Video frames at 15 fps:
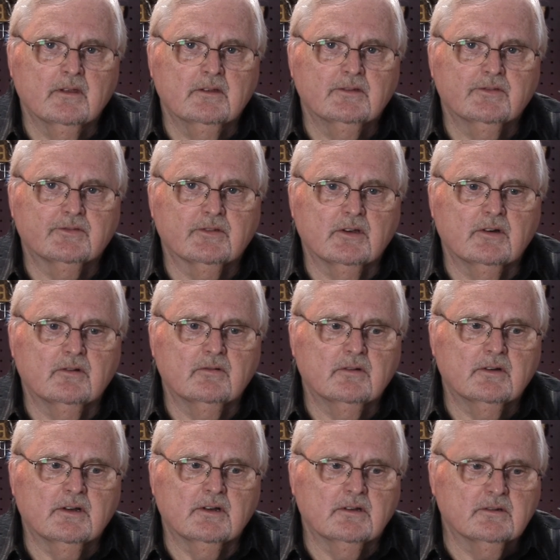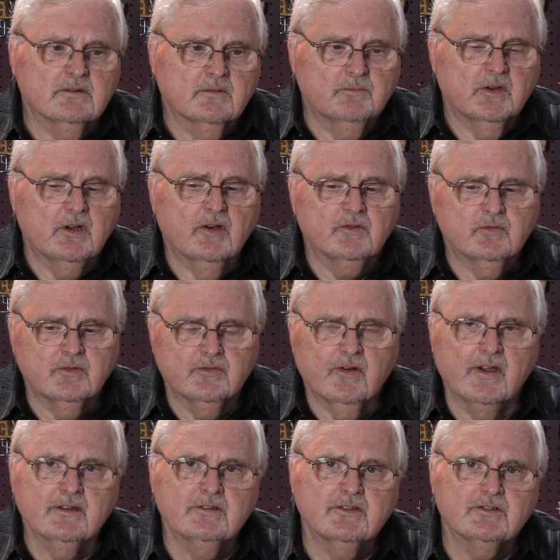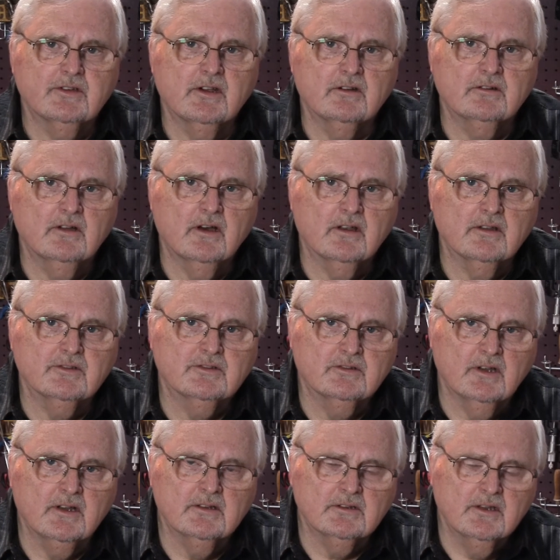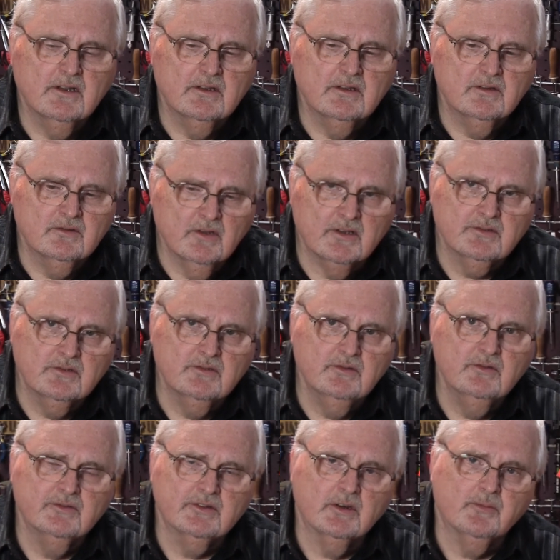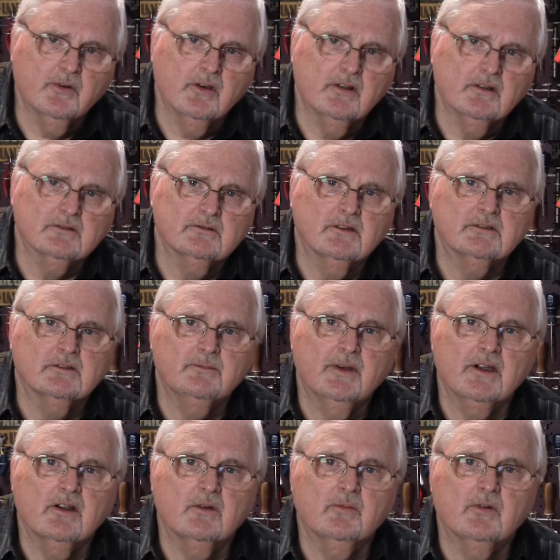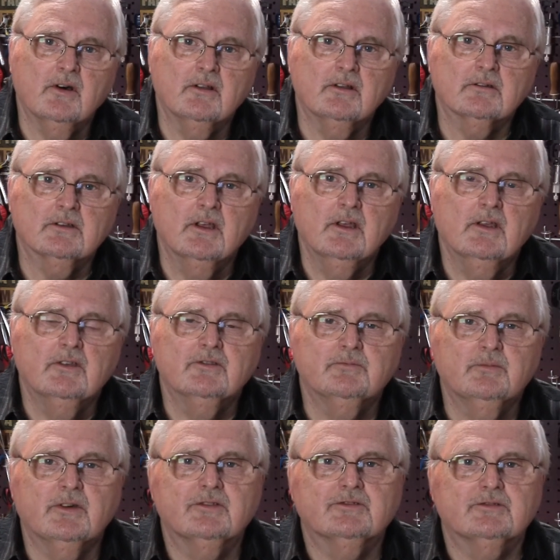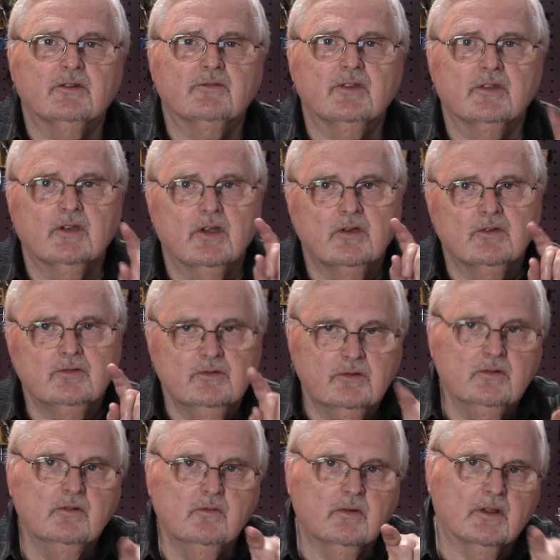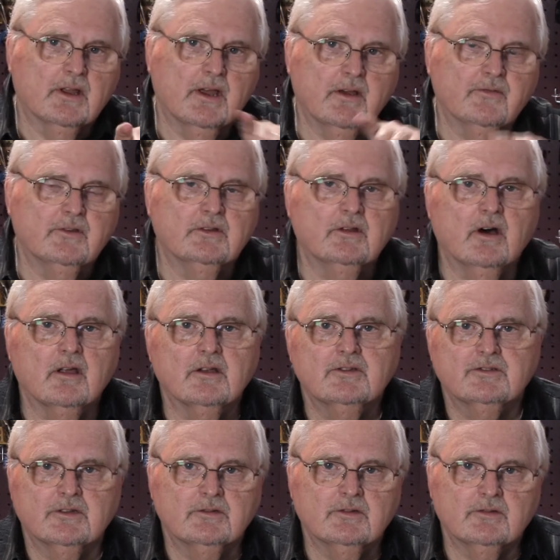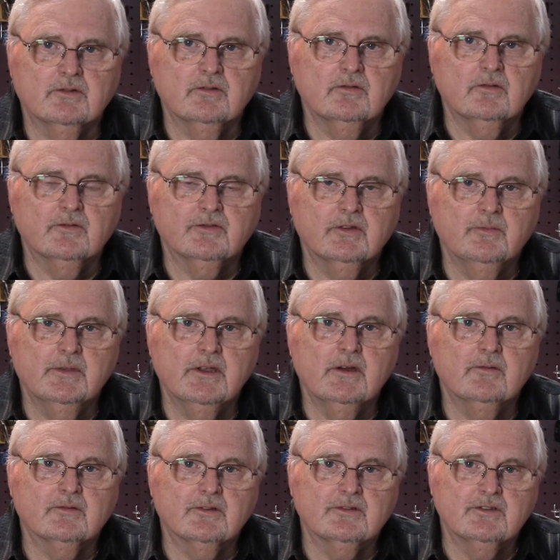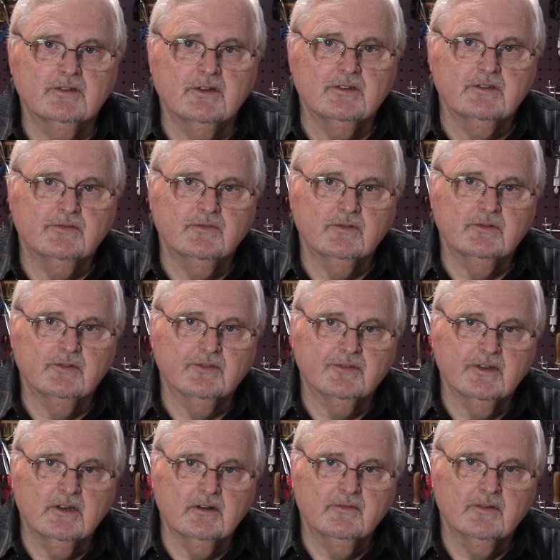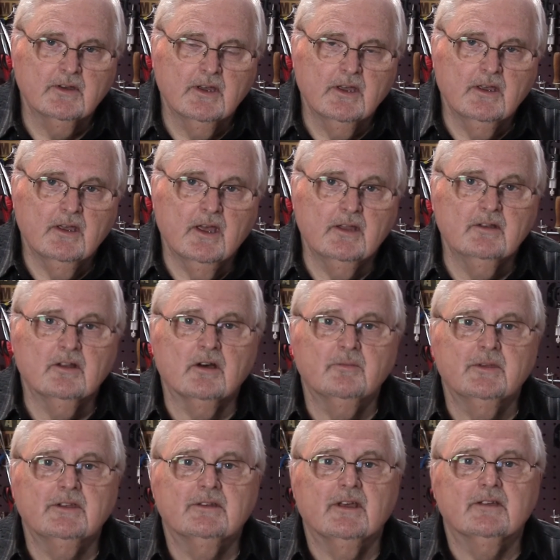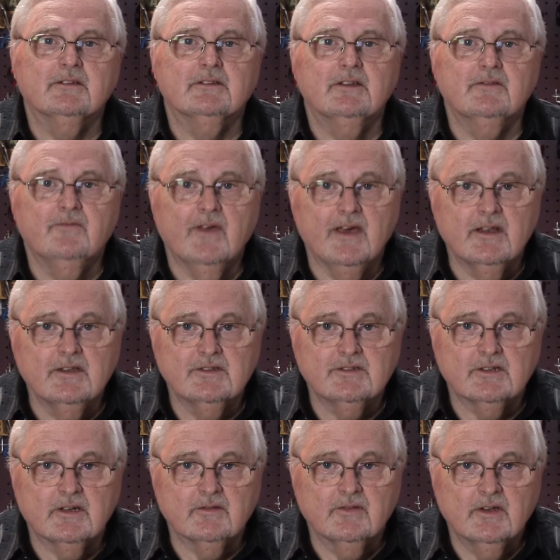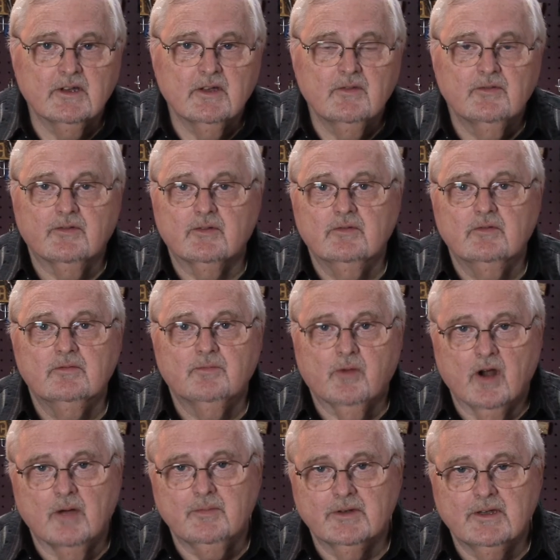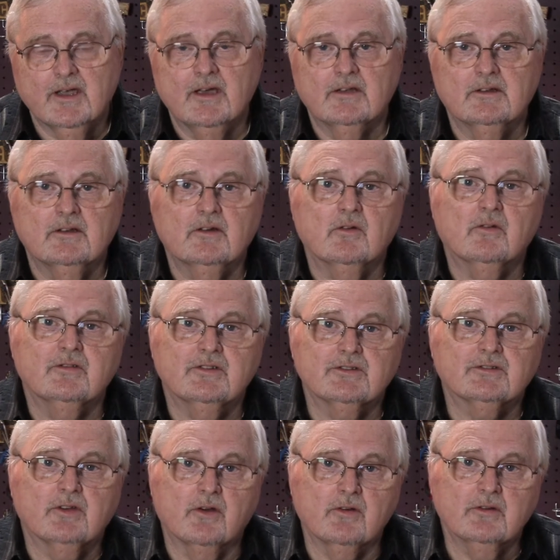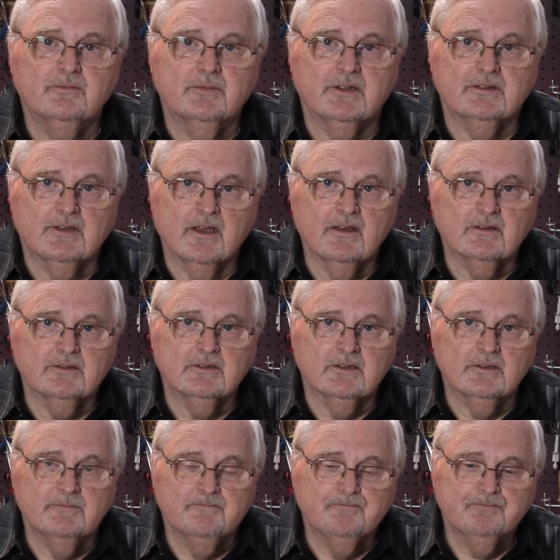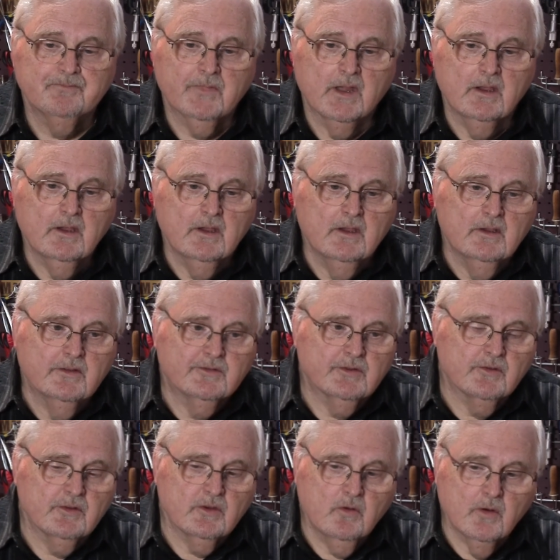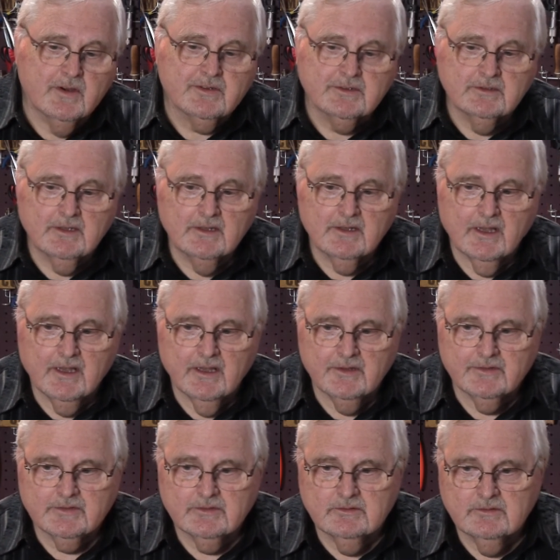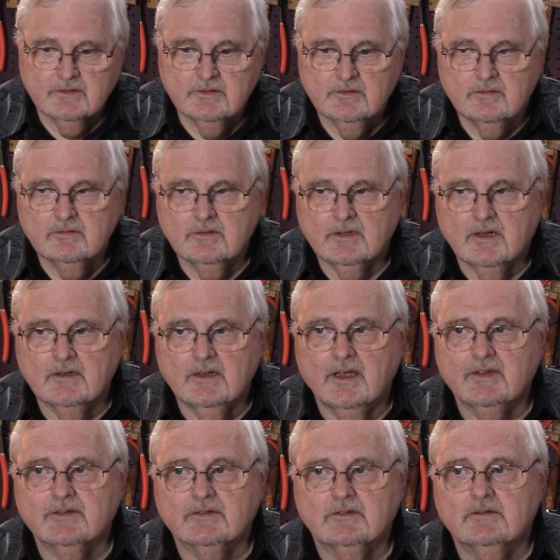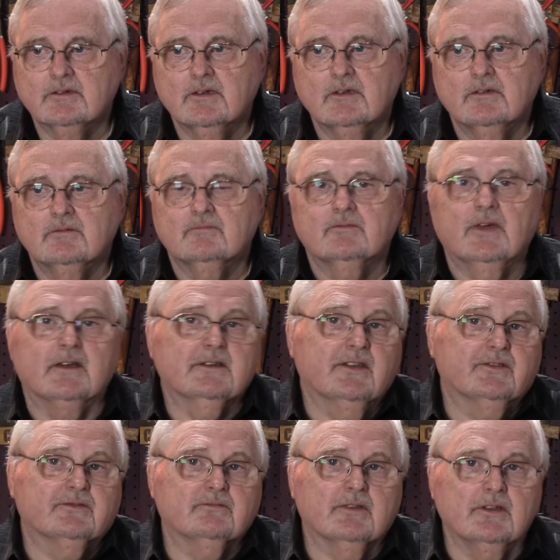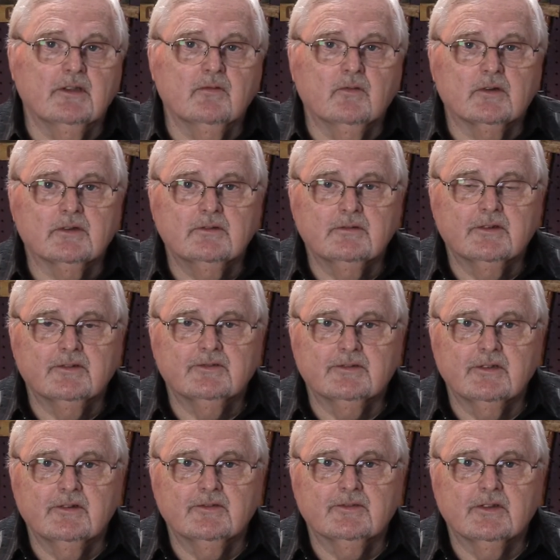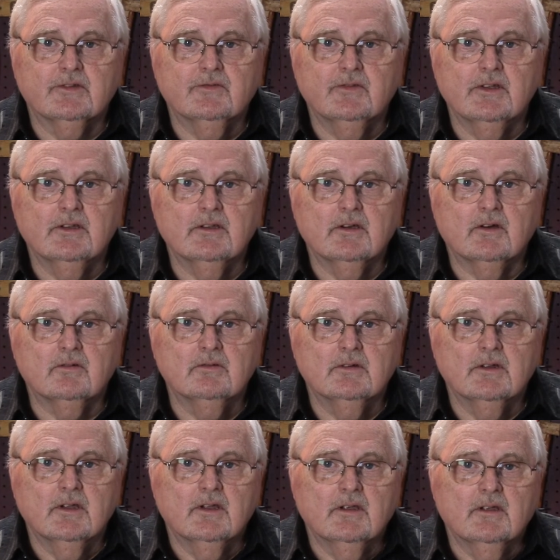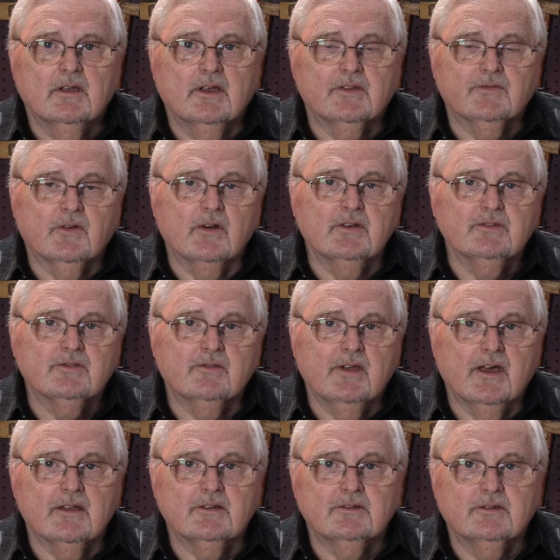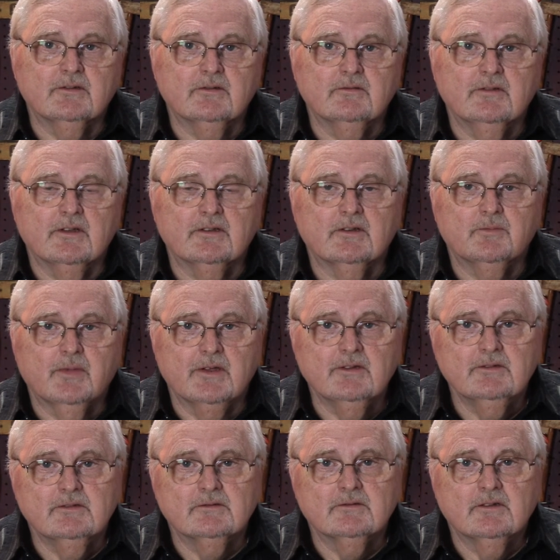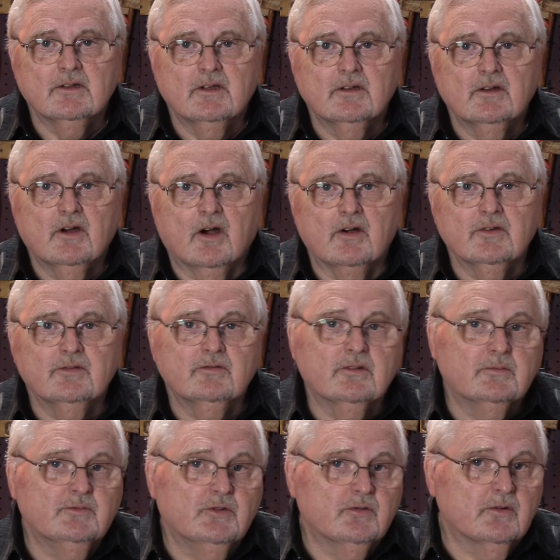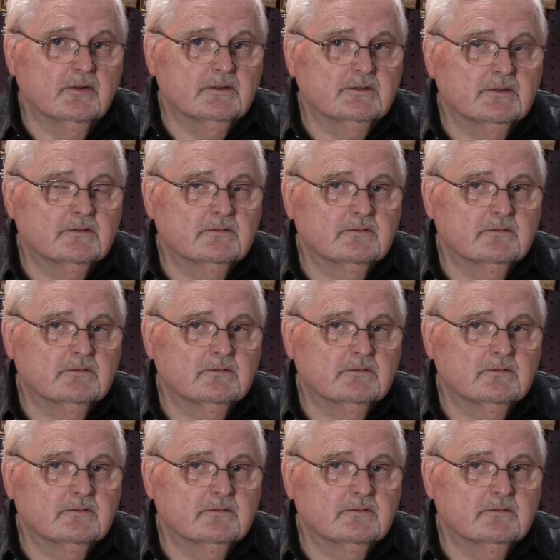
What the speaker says: So because we're trying to share knowledge, not to use our product, not to buy our product, but so that you will have the knowledge and the tools to be able to judge for yourself and not be taken advantage of through propaganda or just herd mentality. So the question I ask you, and I ask, I guess, anyone who considers this video, as far as your attitude and opinion, are you obdurate,